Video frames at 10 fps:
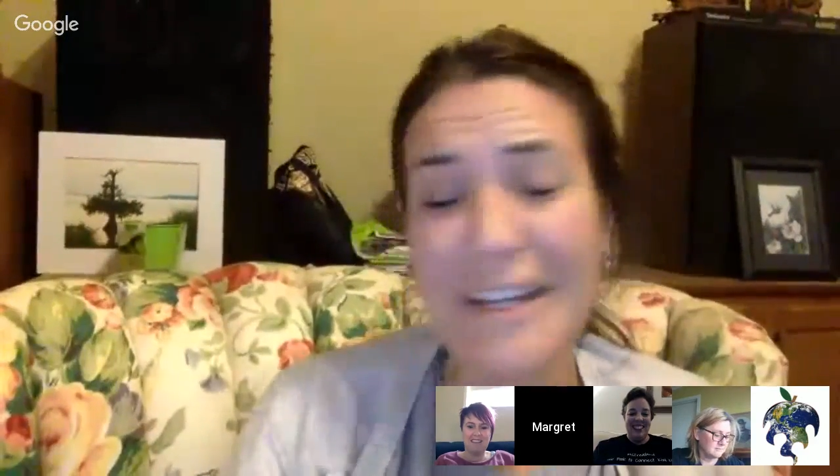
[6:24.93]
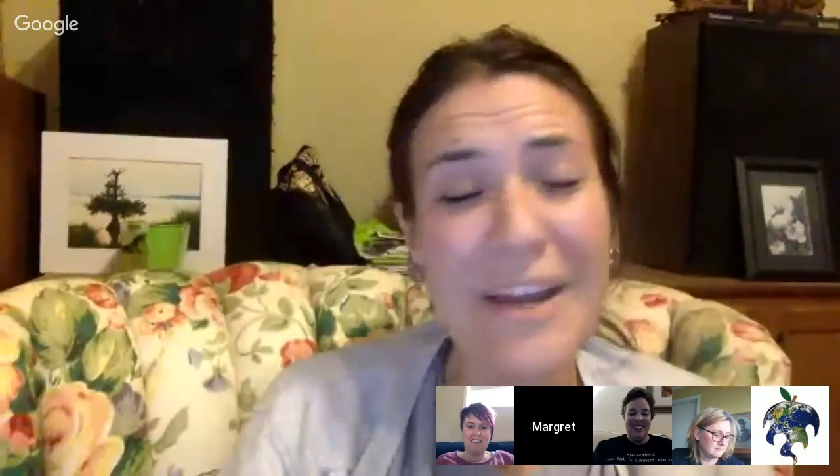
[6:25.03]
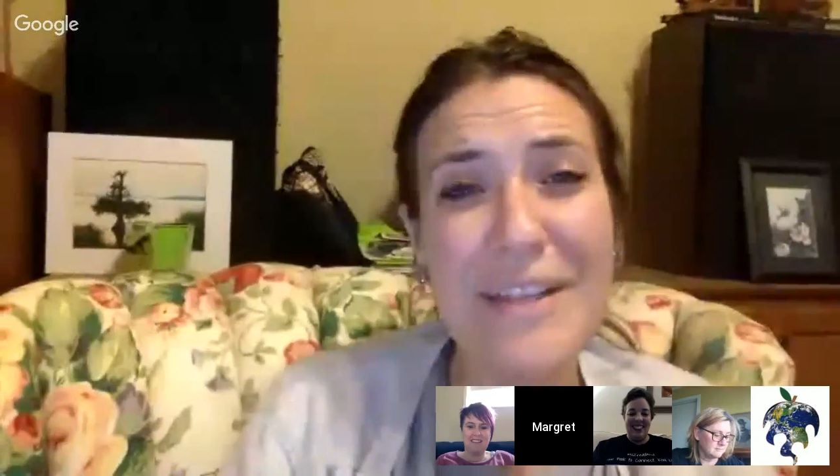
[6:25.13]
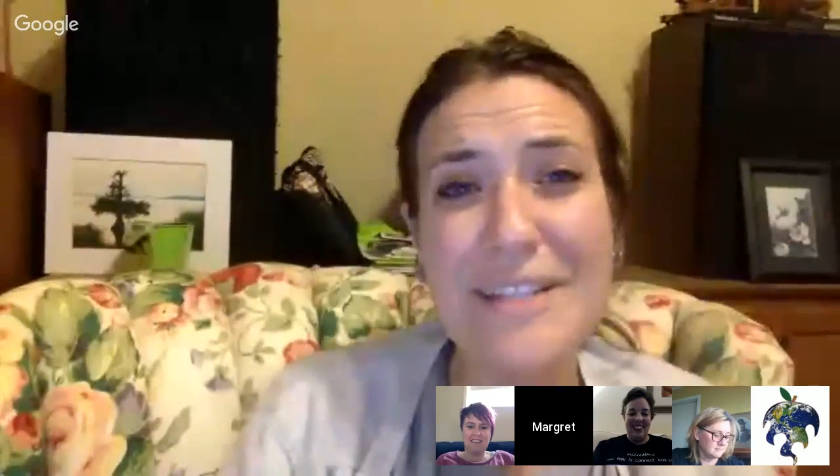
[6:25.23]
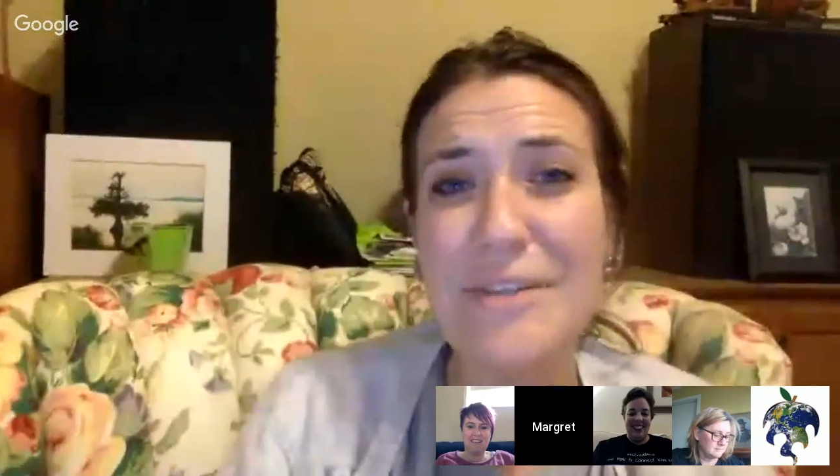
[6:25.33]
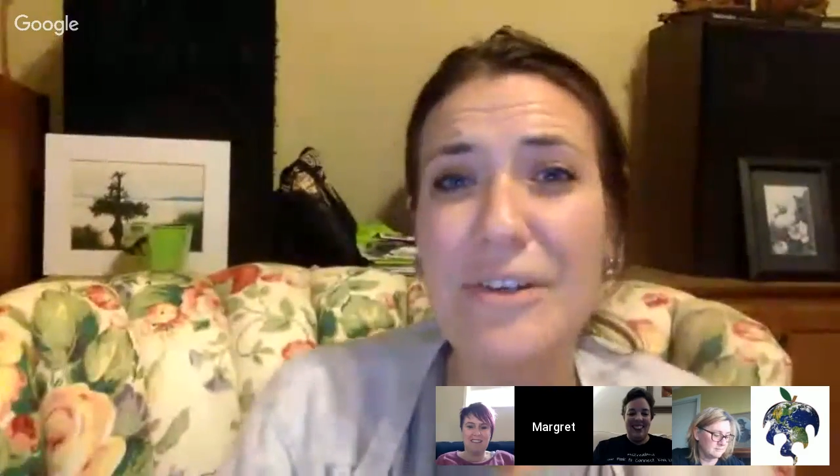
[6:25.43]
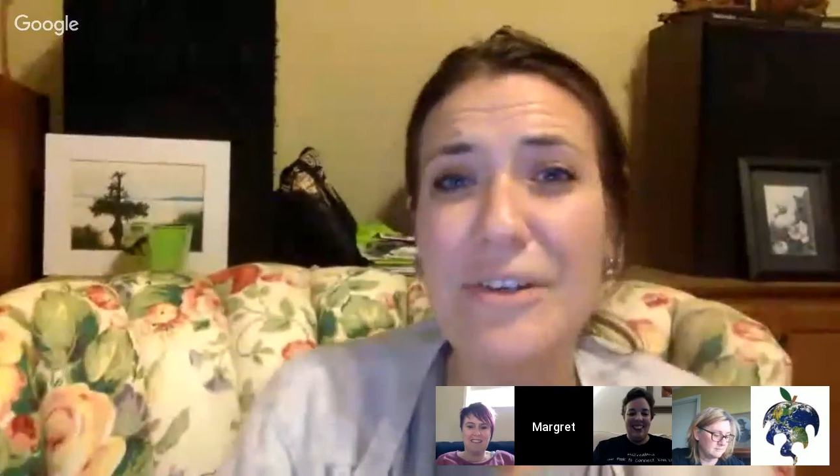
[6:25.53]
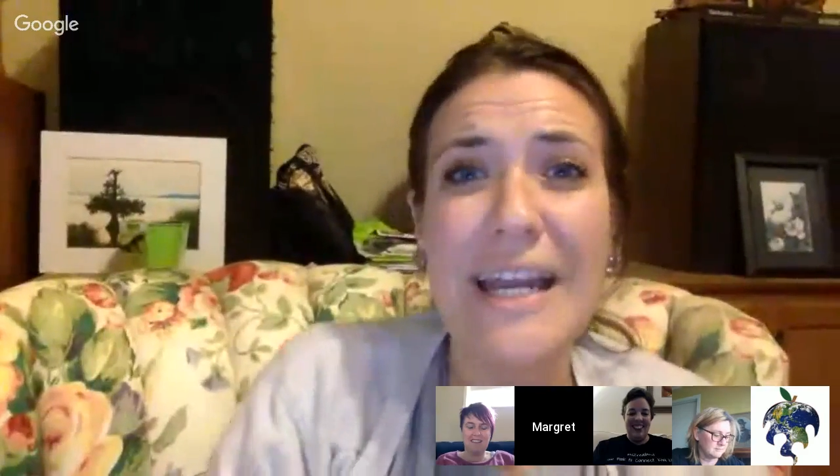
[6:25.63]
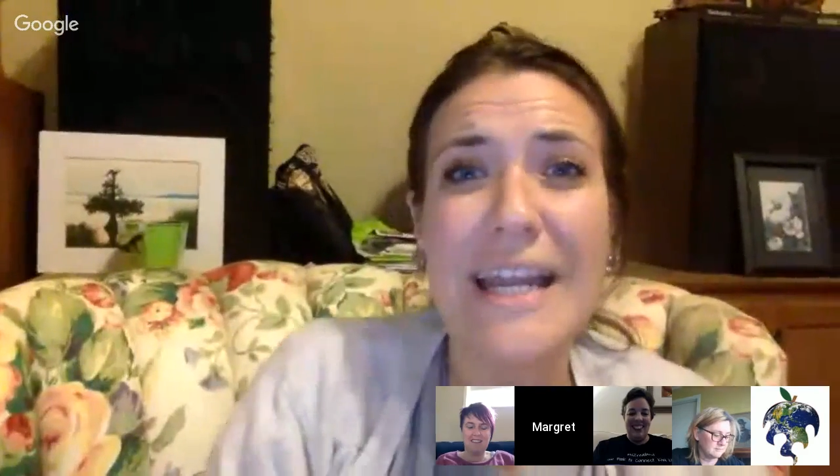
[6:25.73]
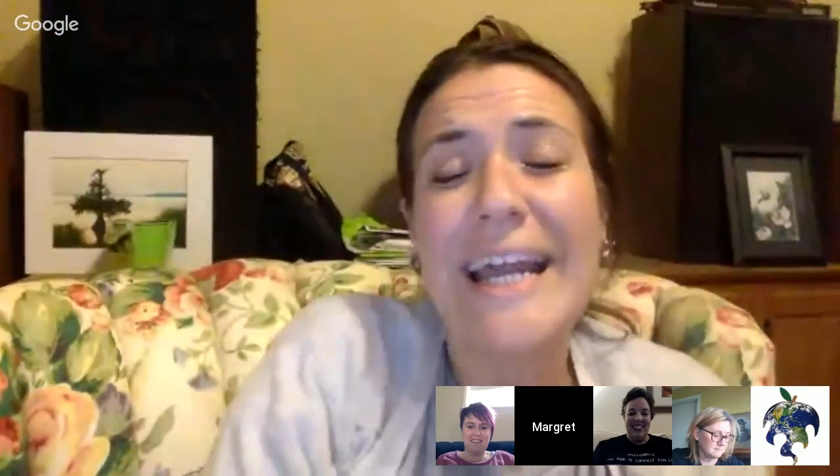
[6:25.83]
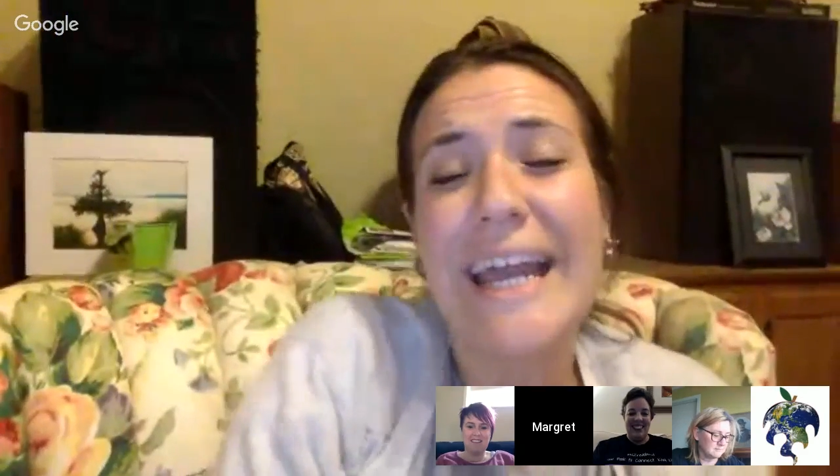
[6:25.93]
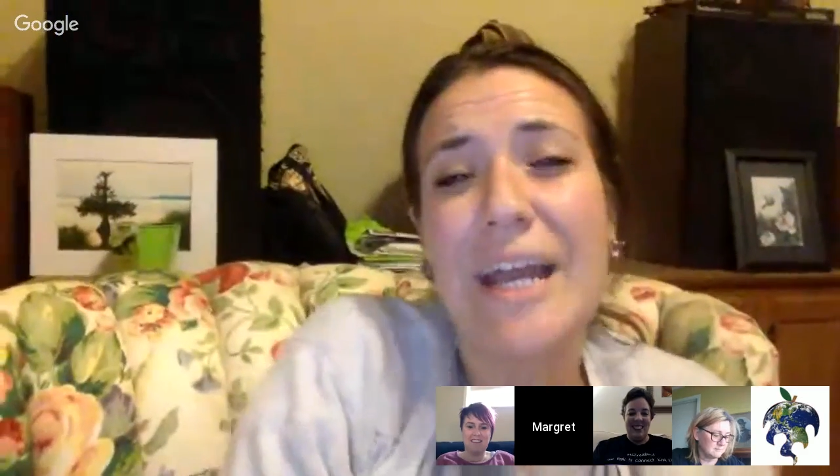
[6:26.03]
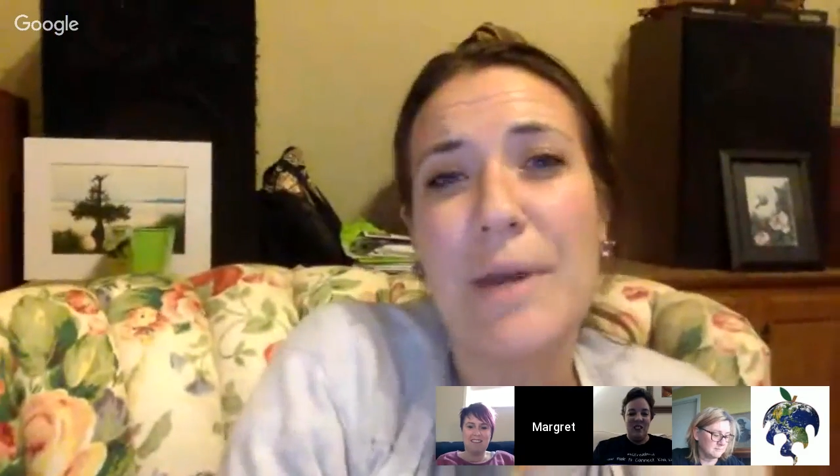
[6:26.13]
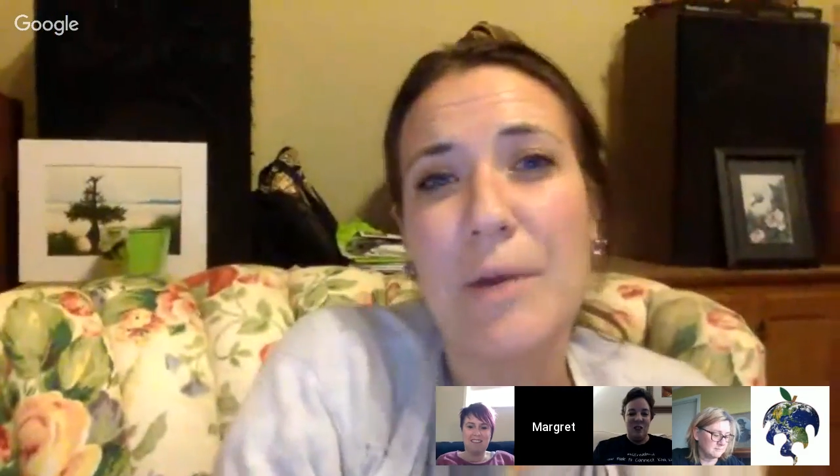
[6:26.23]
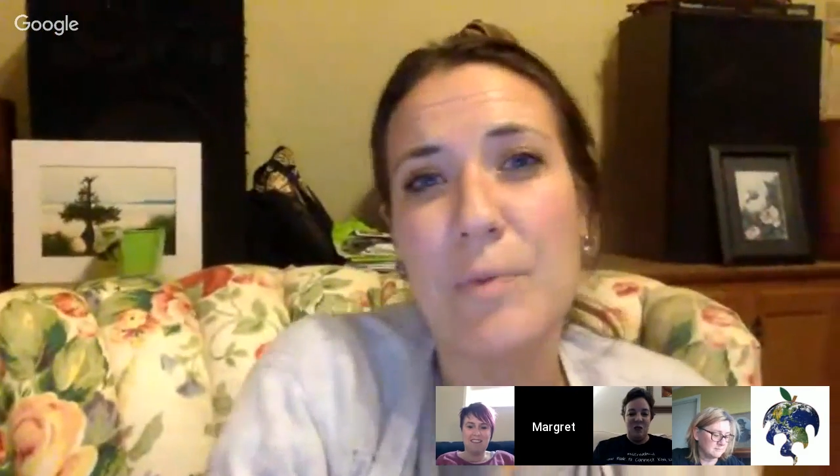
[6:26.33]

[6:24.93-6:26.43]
No, that's so great. And I can't wait.